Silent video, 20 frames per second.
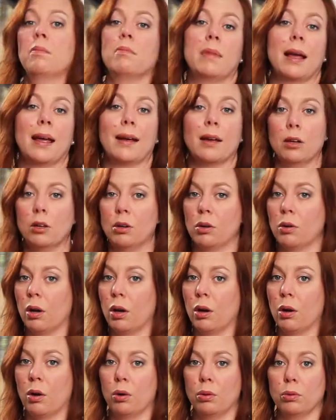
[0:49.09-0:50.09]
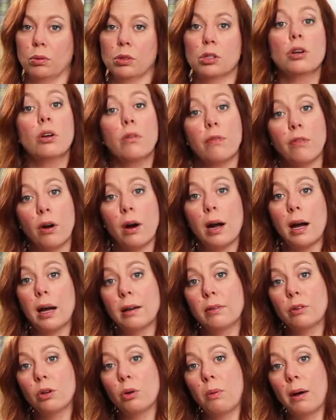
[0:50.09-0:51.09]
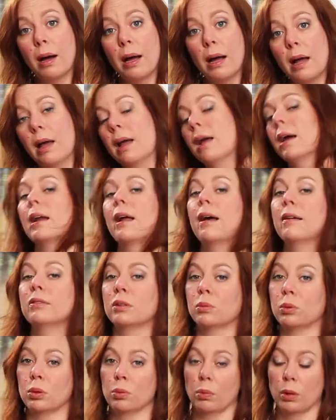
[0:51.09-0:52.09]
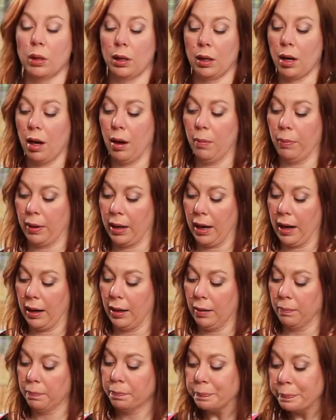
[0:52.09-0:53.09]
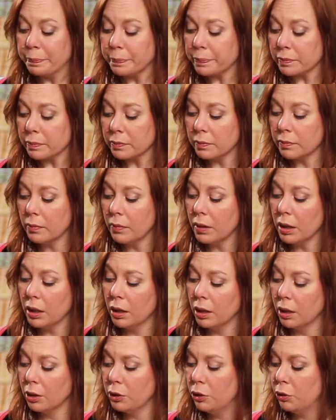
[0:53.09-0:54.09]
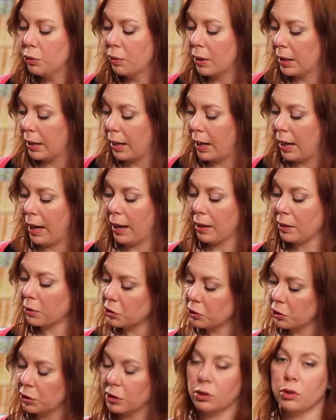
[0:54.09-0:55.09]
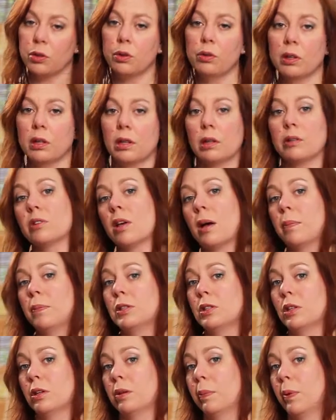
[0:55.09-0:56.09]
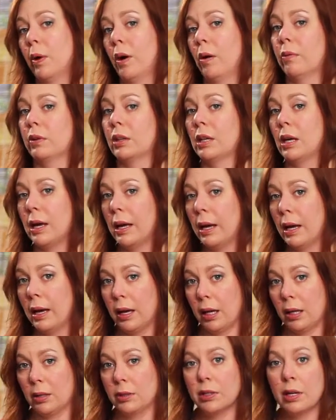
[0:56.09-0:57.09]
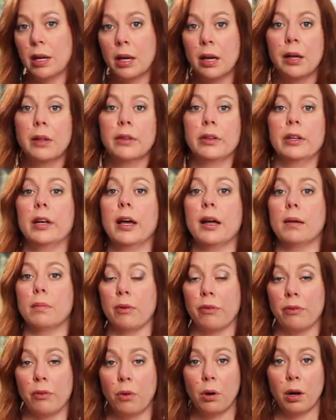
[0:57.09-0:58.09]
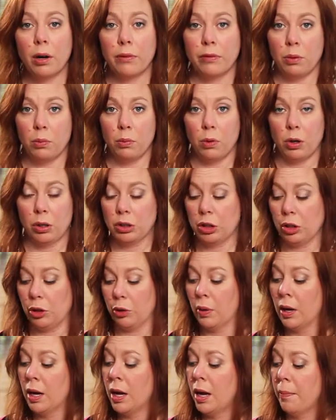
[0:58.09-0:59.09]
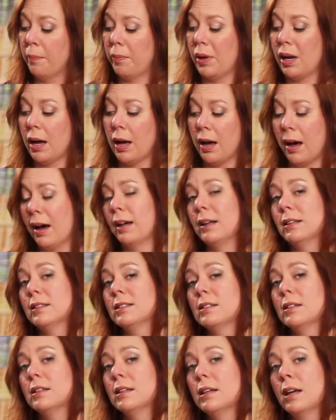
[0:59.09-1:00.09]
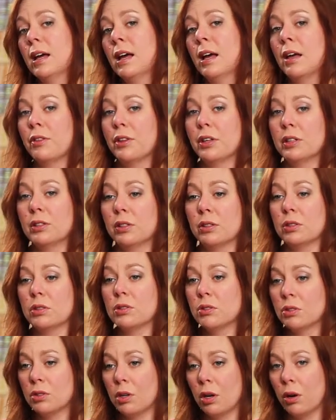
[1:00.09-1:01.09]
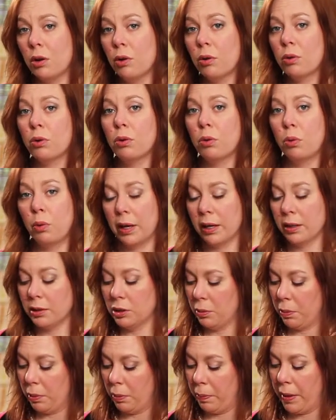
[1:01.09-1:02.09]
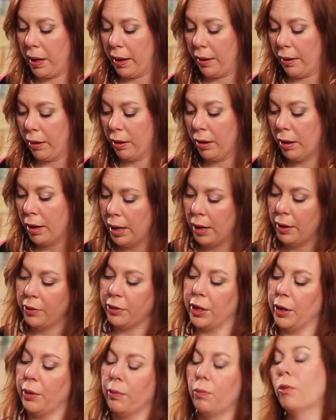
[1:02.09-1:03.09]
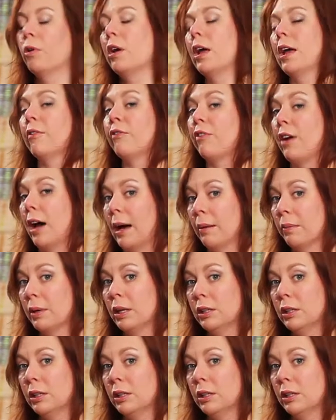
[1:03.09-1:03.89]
making you go too far out of your way and have something really complicated. You can actually do this up until the part with the eggs the night before if you want to, but honestly, this is so quick to prepare that if I'm